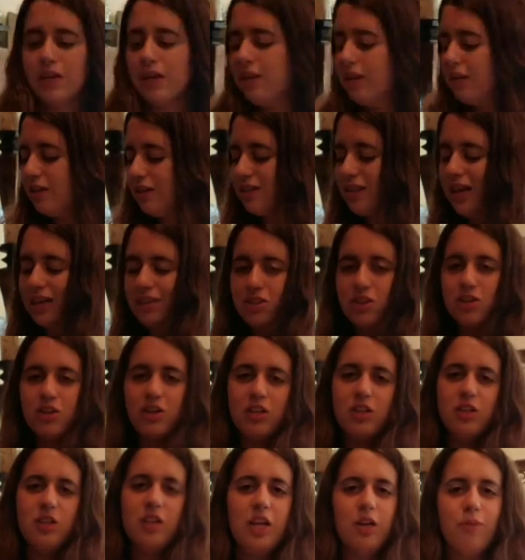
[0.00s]
That took
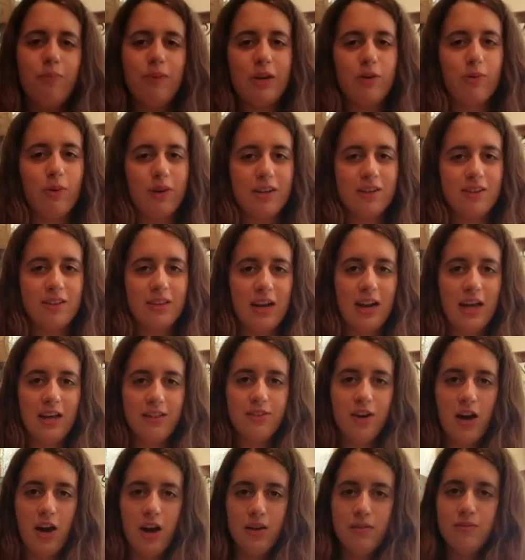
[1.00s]
a little bit quicker than I
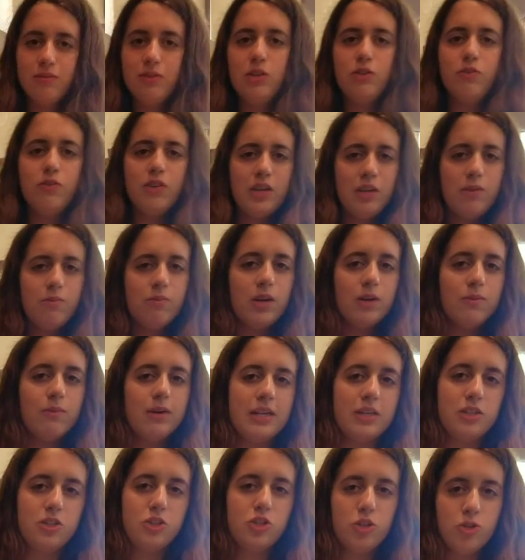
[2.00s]
thought. You really want to
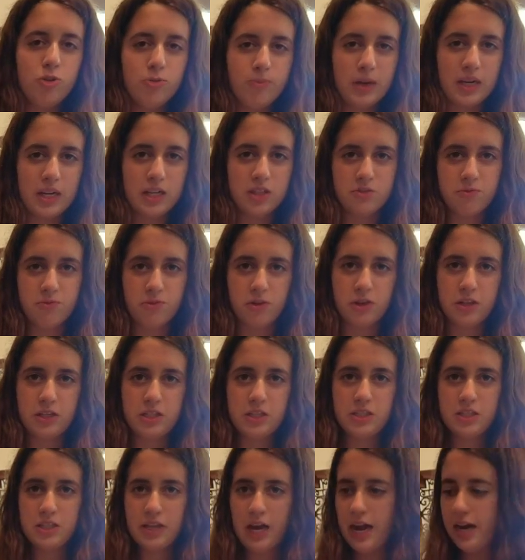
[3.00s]
wait 2 minutes for each
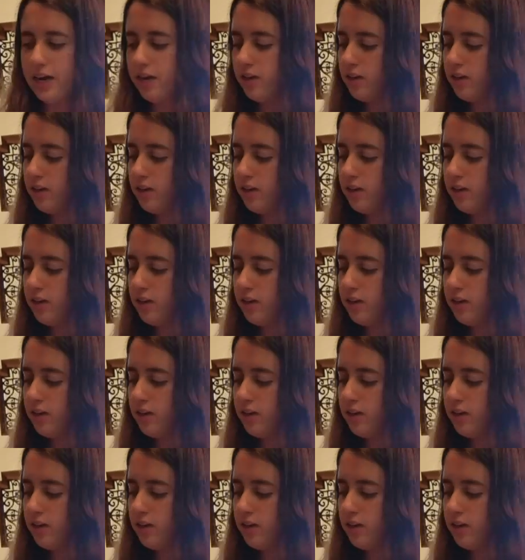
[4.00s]
side.